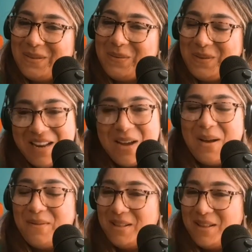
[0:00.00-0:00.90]
we now
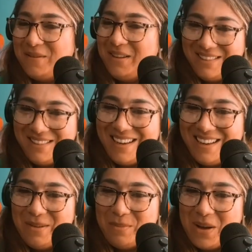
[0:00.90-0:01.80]
have a lot of
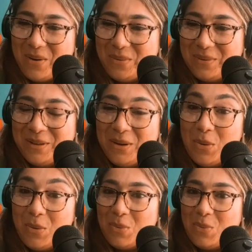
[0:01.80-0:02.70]
insight about
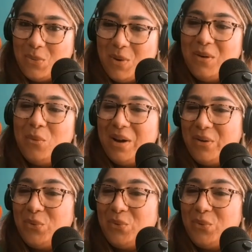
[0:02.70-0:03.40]
what went